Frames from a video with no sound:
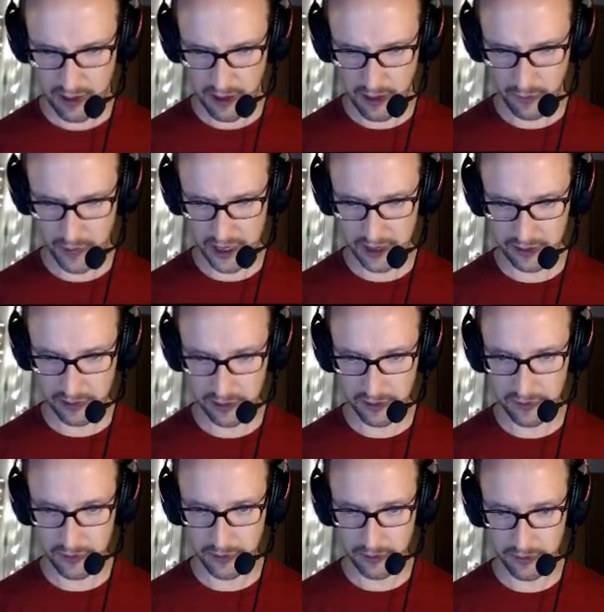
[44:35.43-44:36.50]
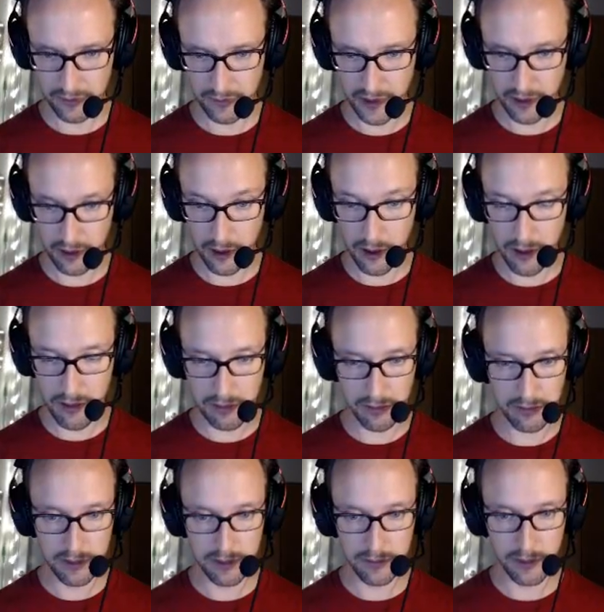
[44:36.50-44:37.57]
And then we get their controller from there. Oh,
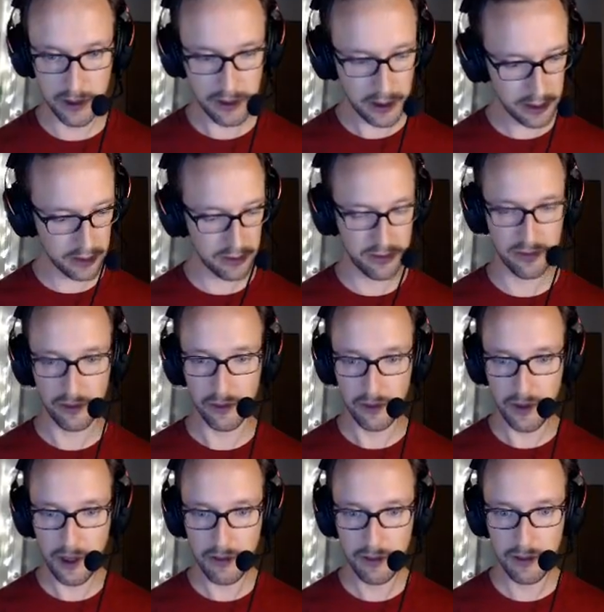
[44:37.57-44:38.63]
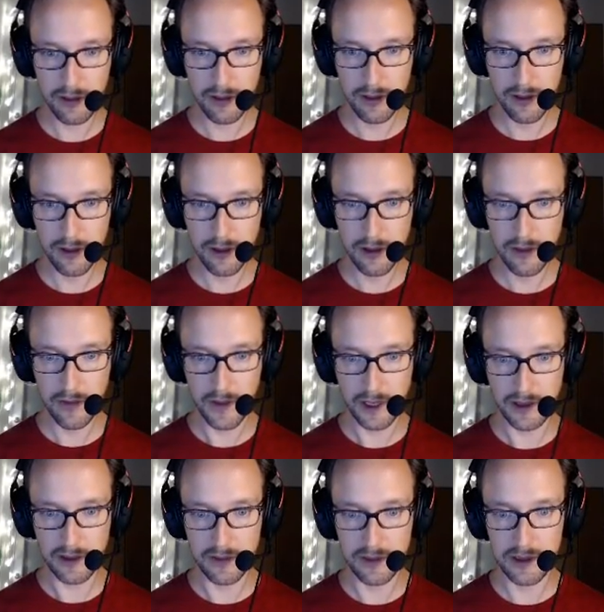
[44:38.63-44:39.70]
were you not a controller, though?
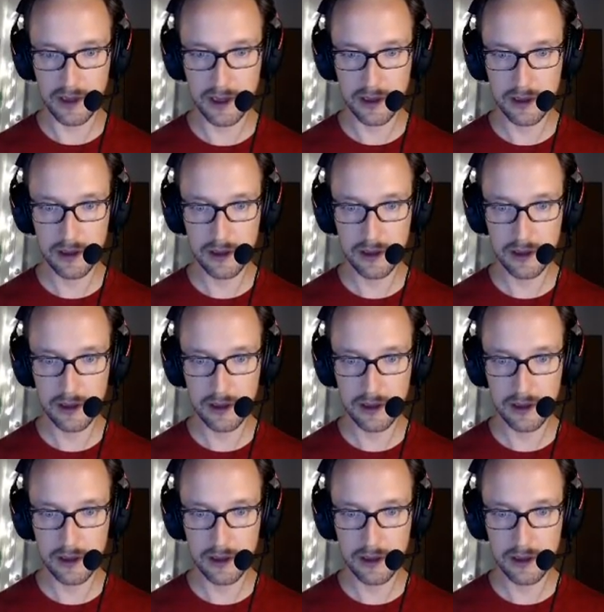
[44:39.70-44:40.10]
That's interesting.